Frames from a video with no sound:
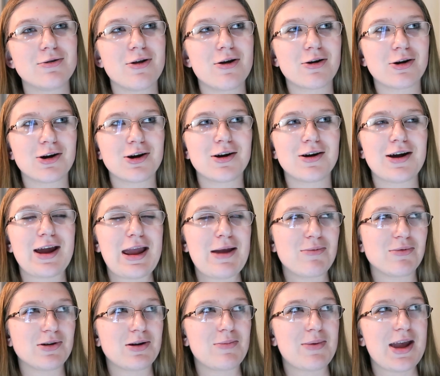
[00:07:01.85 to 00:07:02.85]
longer
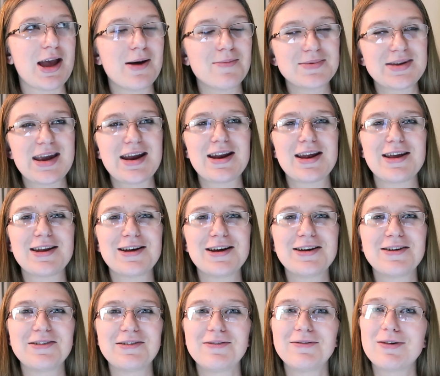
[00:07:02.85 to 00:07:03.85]
able to be updated
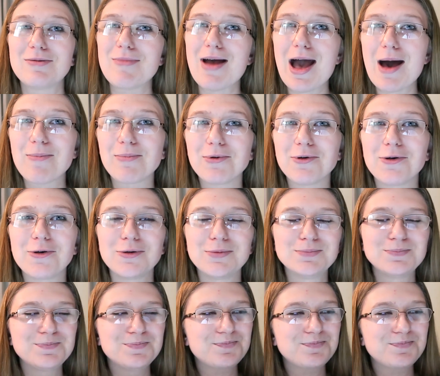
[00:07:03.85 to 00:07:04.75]
from Apple.